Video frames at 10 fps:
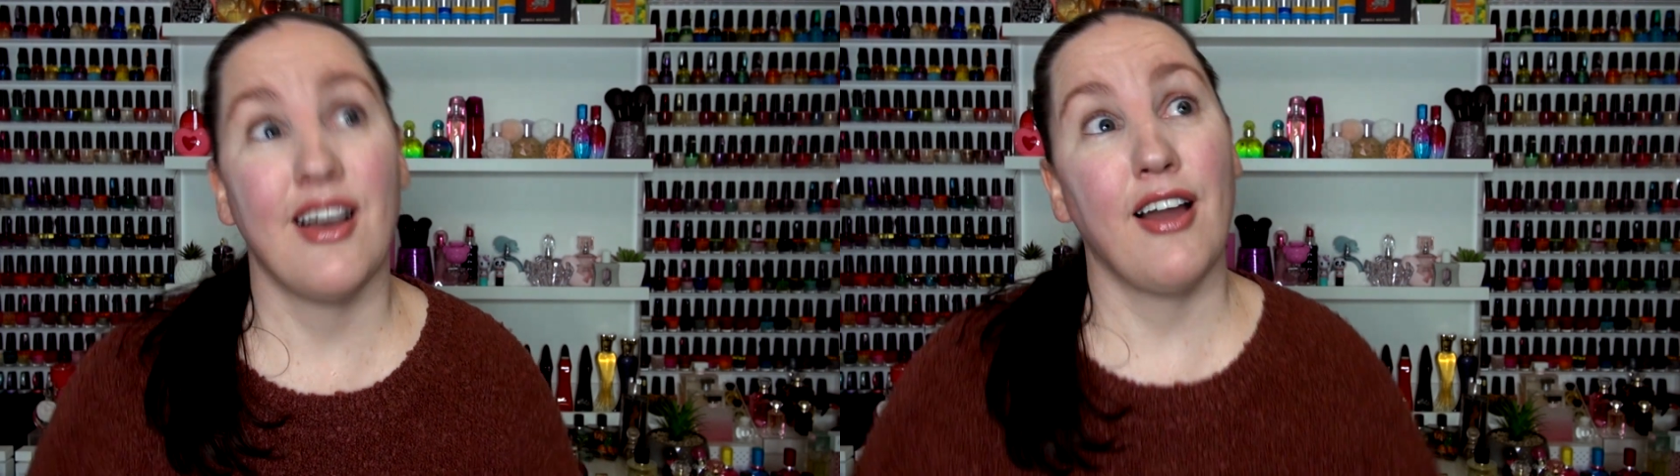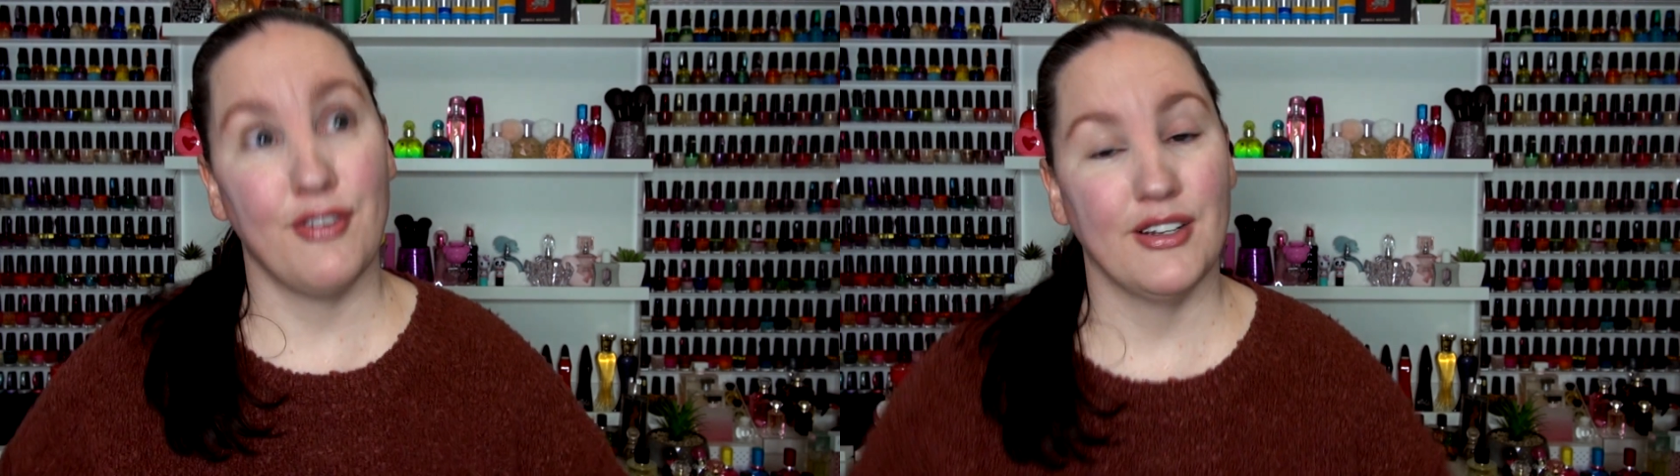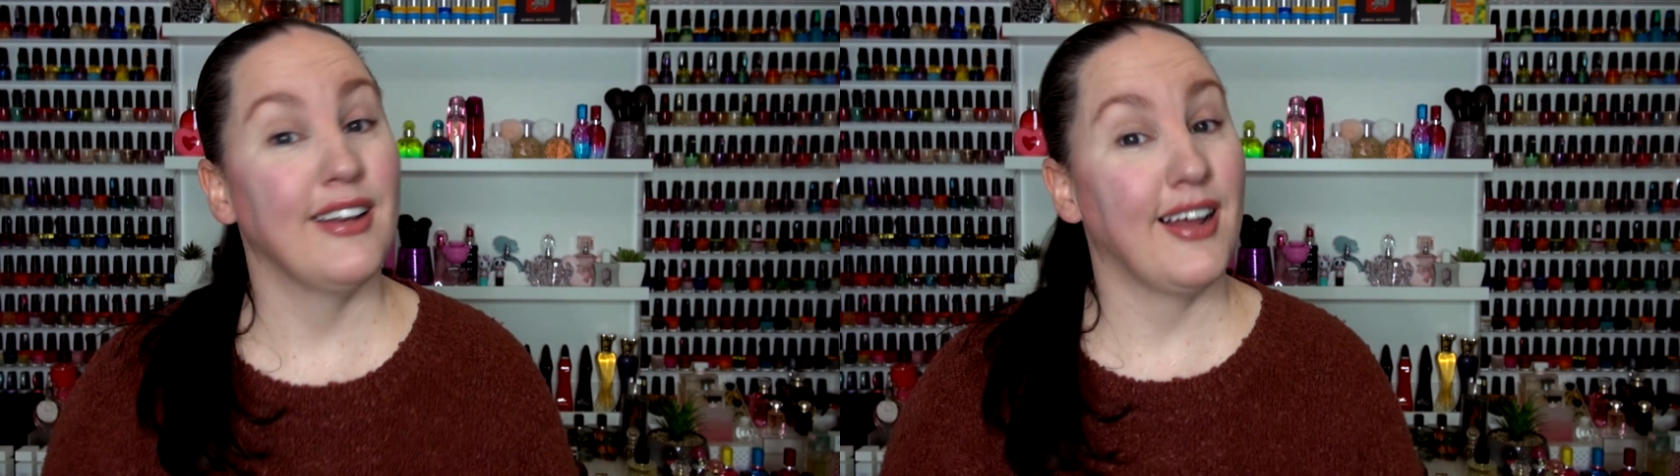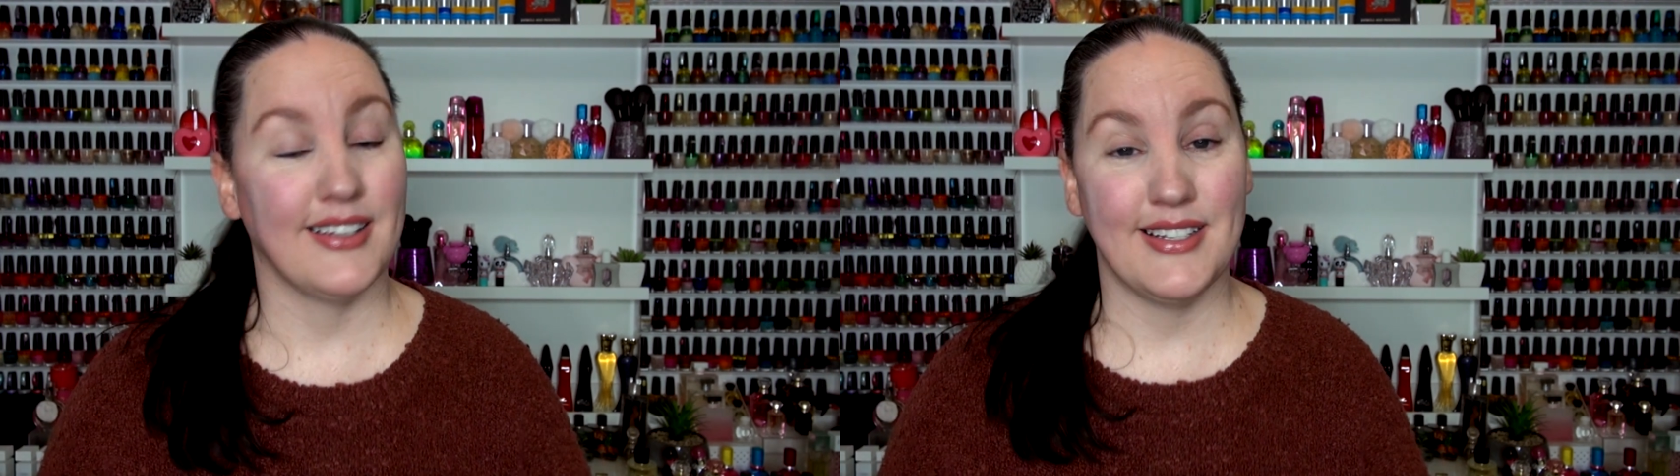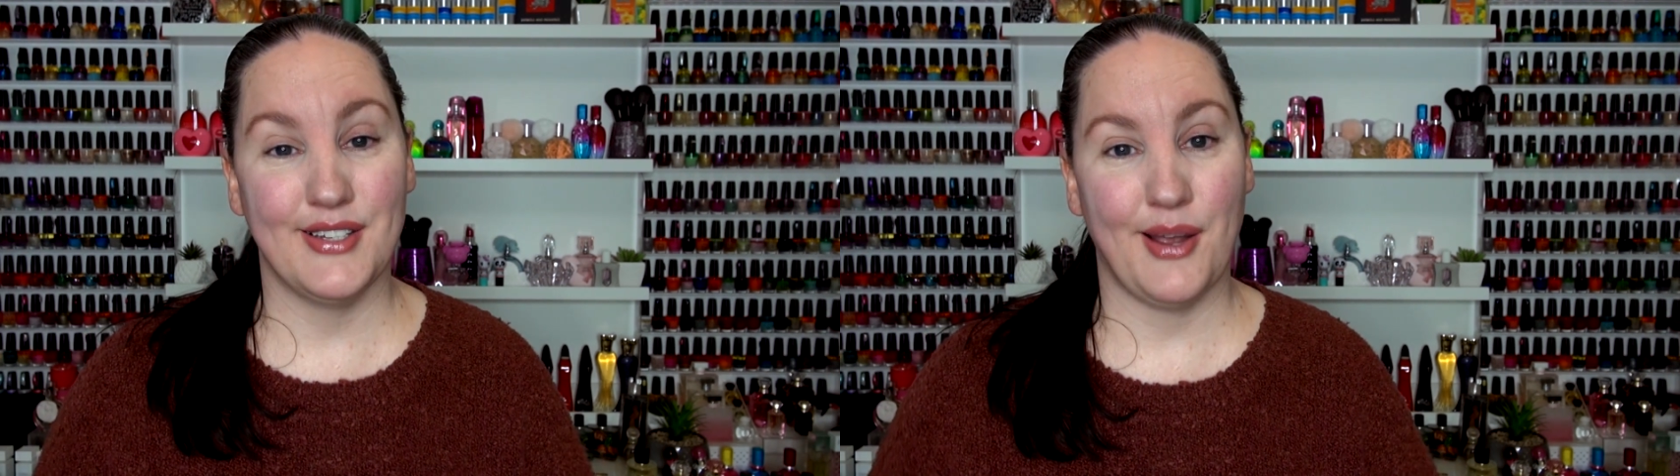I really like
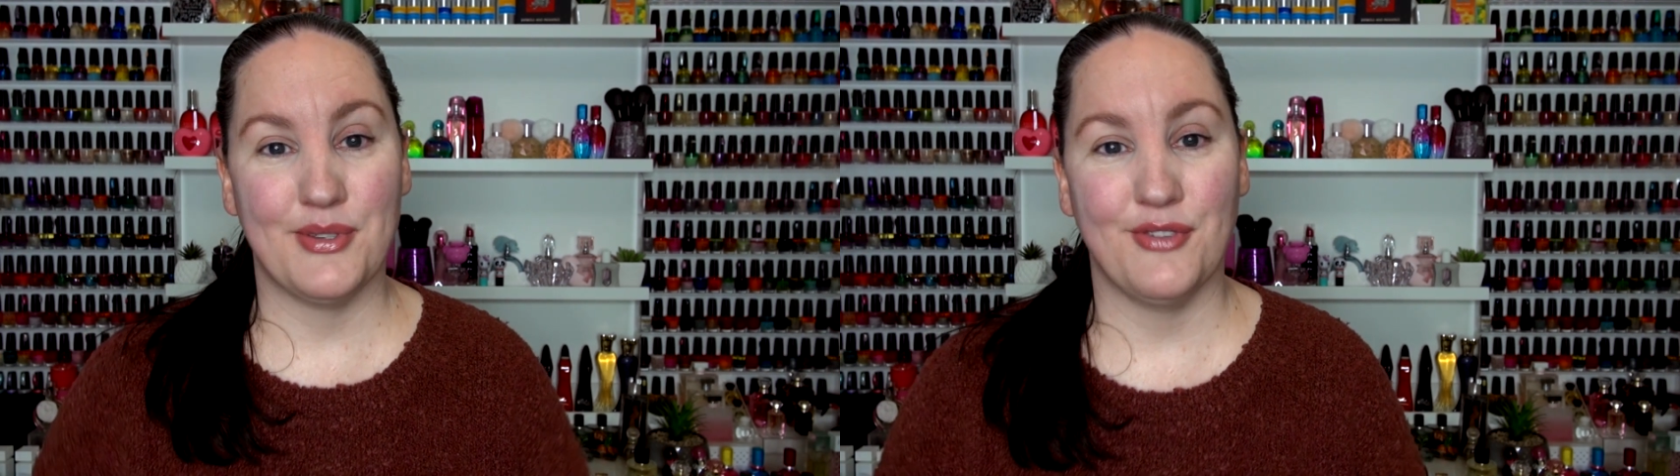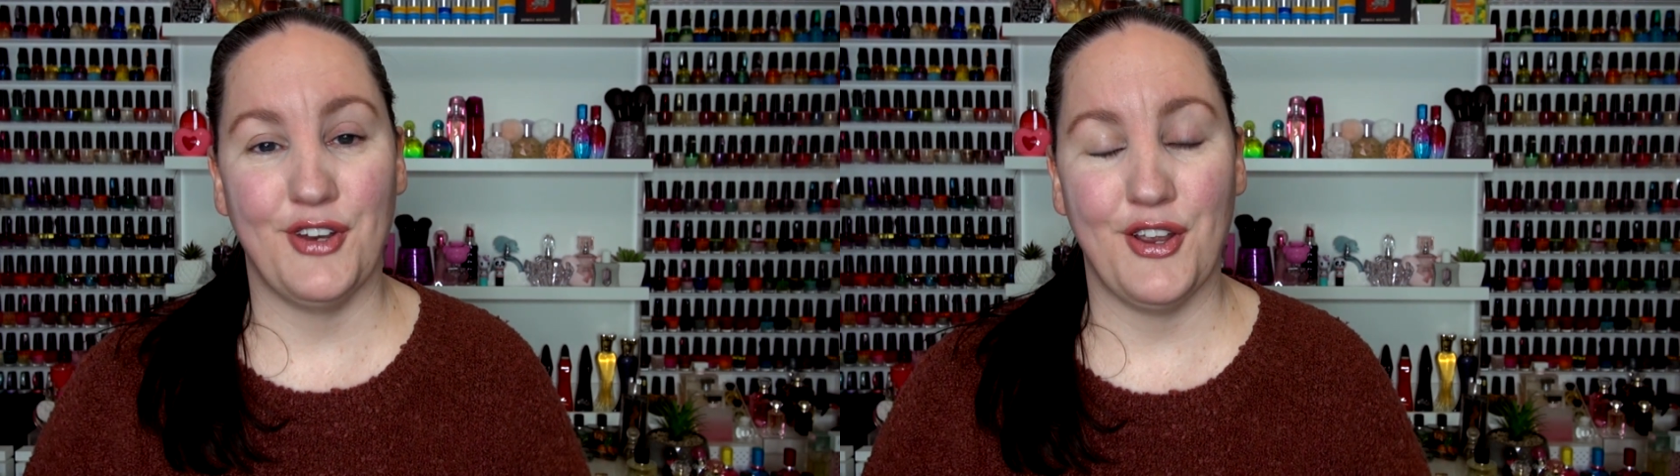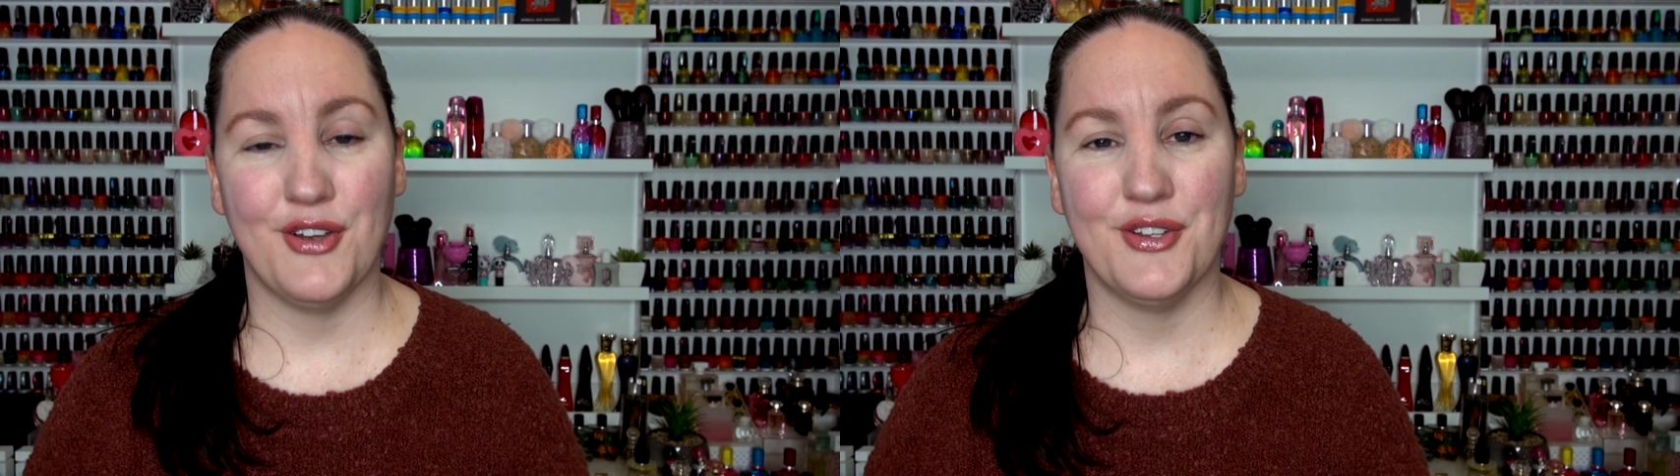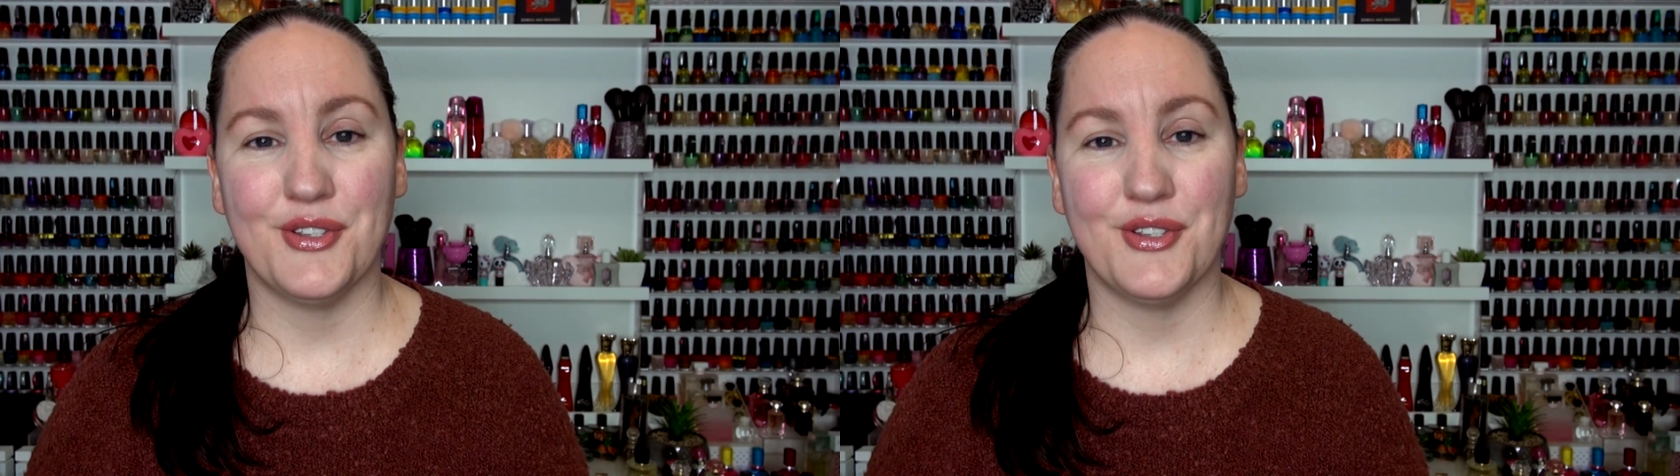these types of videos